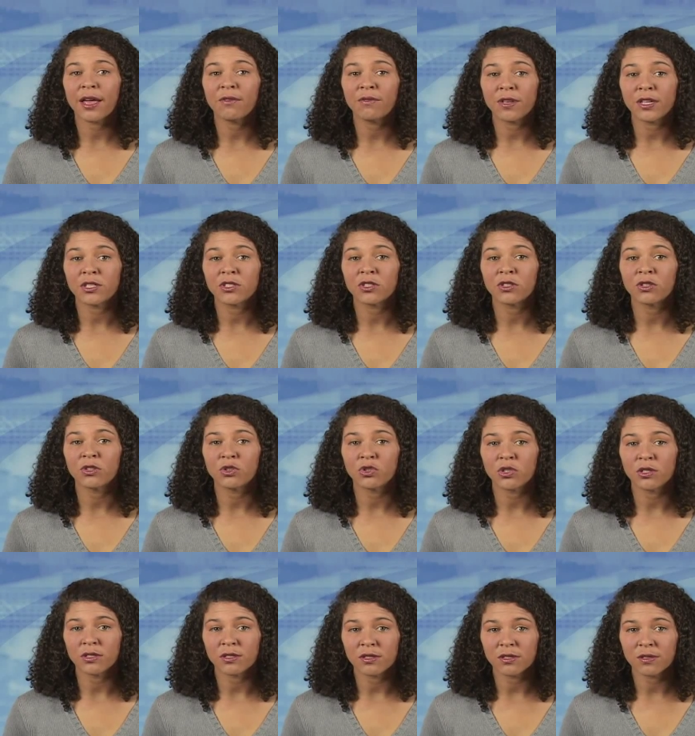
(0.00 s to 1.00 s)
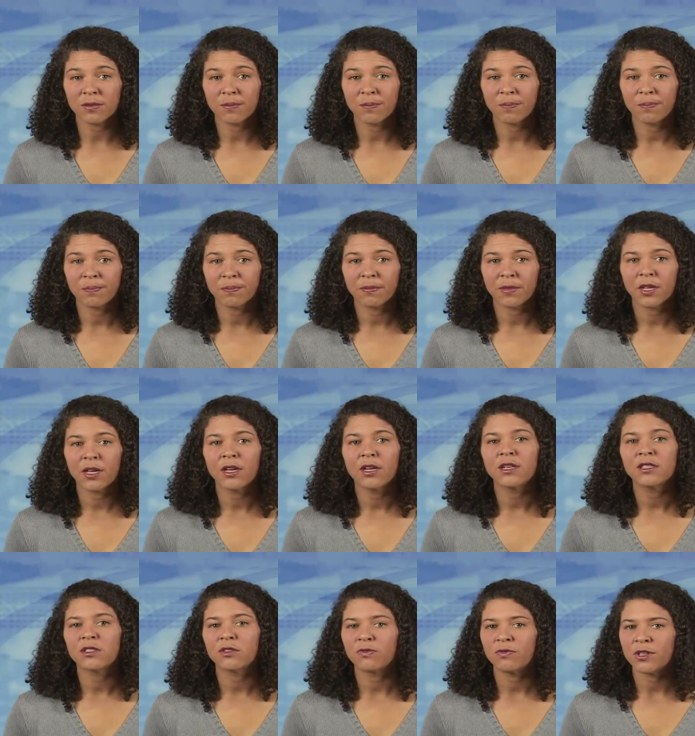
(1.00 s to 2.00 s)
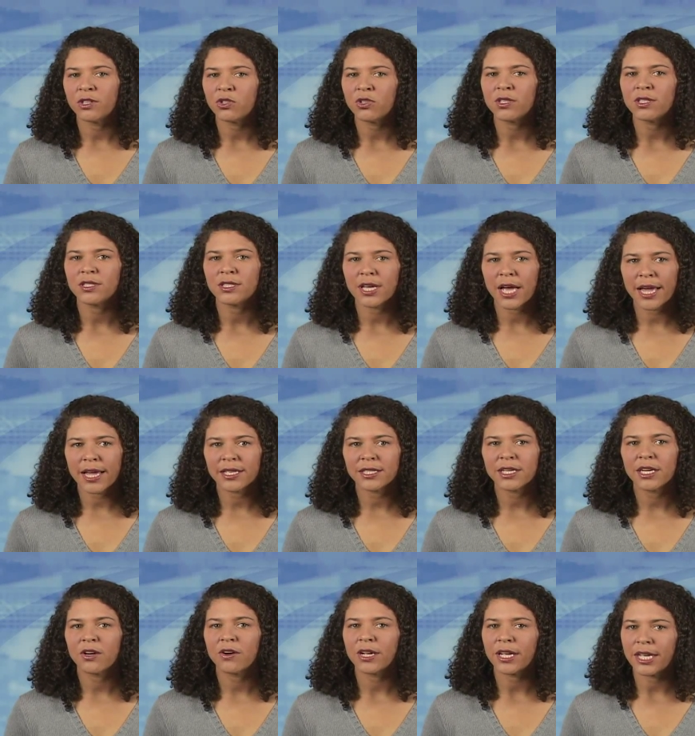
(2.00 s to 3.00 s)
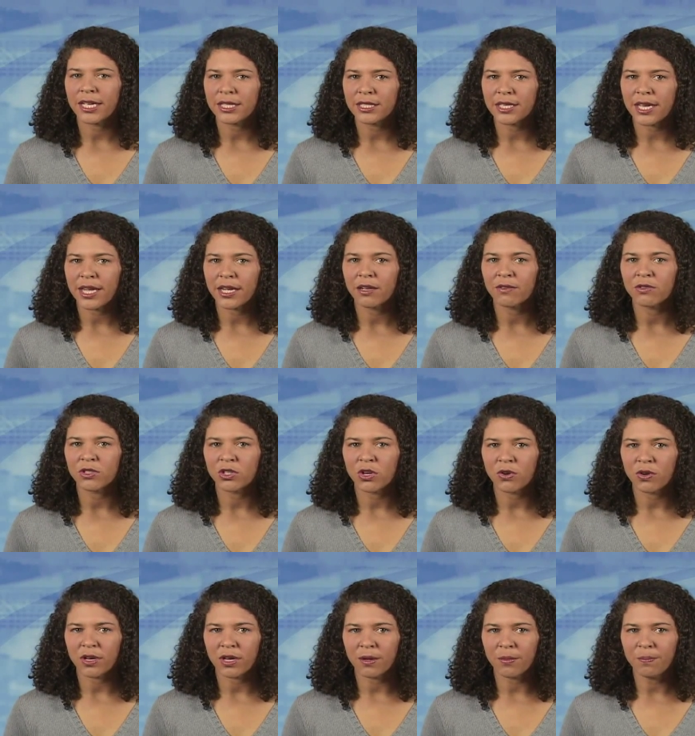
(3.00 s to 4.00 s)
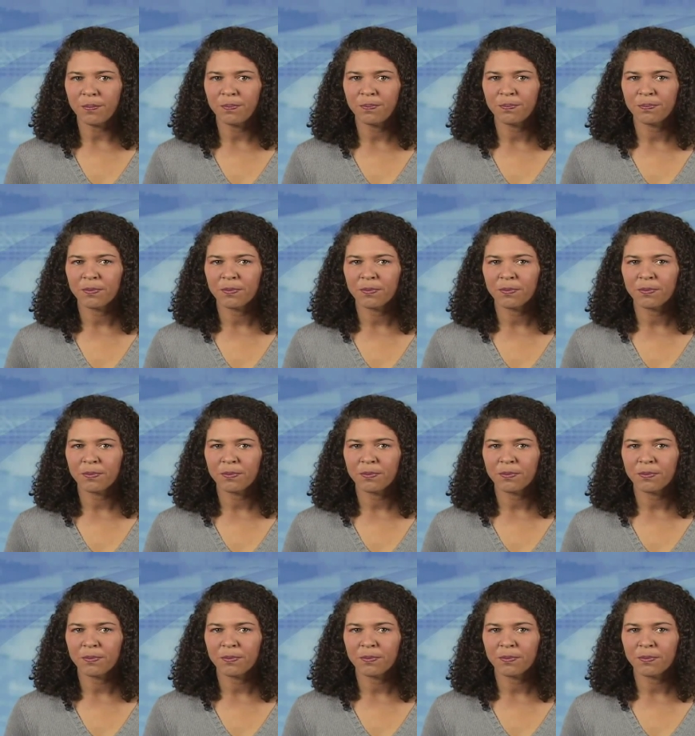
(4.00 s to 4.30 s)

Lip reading: IV solutions, deficient dietary intake of sodium,